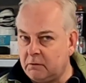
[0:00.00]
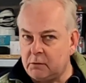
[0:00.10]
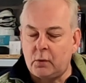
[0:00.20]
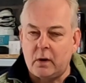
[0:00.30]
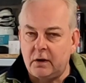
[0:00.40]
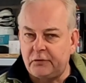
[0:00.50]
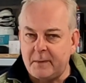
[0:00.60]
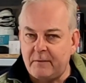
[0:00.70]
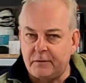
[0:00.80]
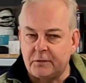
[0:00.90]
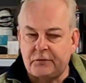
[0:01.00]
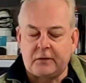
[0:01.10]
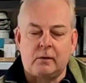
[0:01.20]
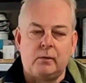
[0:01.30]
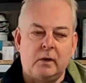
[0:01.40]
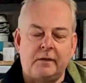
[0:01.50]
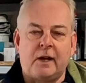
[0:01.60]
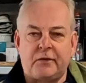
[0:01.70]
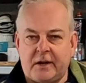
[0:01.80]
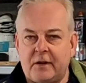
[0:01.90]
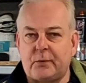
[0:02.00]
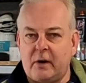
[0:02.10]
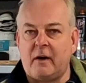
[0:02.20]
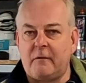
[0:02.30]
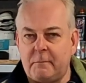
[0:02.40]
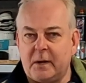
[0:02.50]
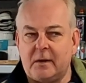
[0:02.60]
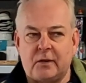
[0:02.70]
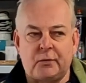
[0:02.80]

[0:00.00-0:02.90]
it requires some effort, so that's where I've been.